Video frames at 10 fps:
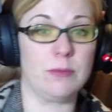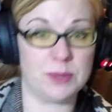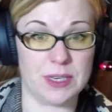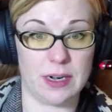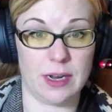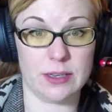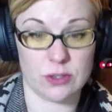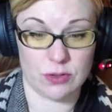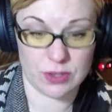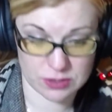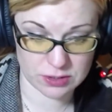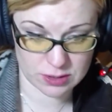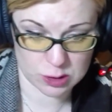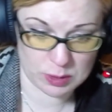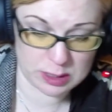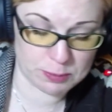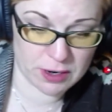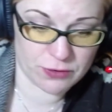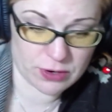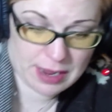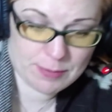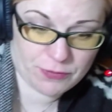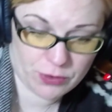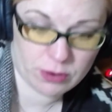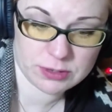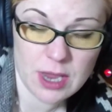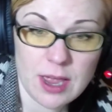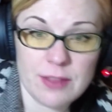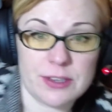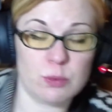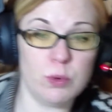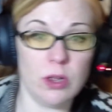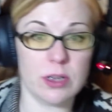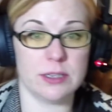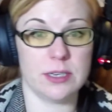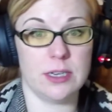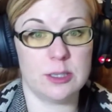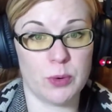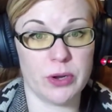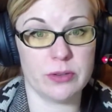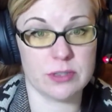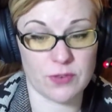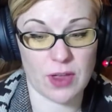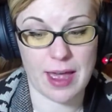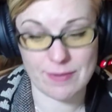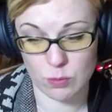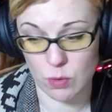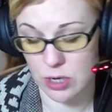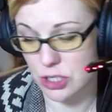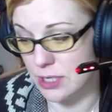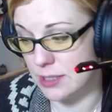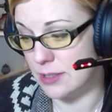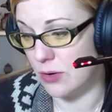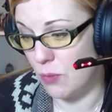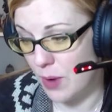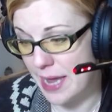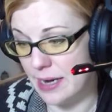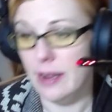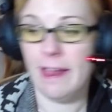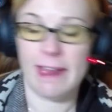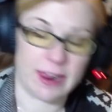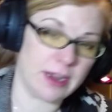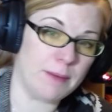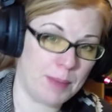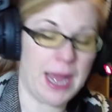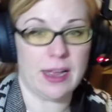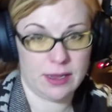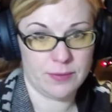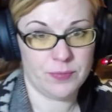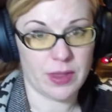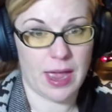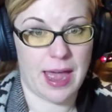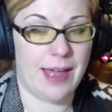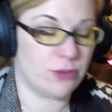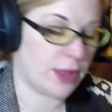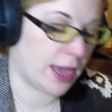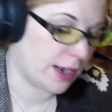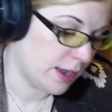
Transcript: Sunday. So this is the sweet spot for Game of Thrones. This will contain spoilers if you haven't watched it, so wait and come back after that.